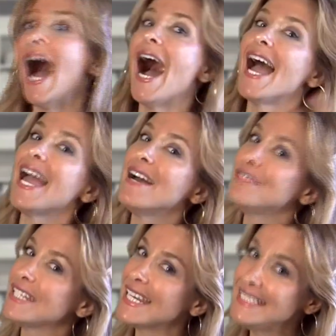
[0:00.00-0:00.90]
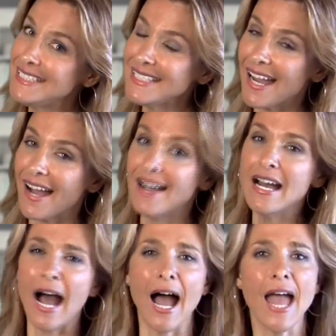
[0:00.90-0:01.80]
I have an idea,
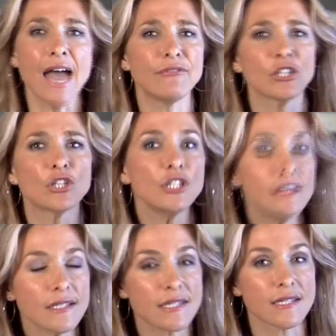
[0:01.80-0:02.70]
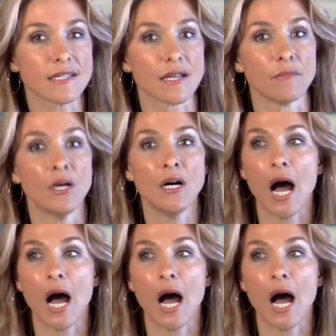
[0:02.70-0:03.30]
I have a criticism,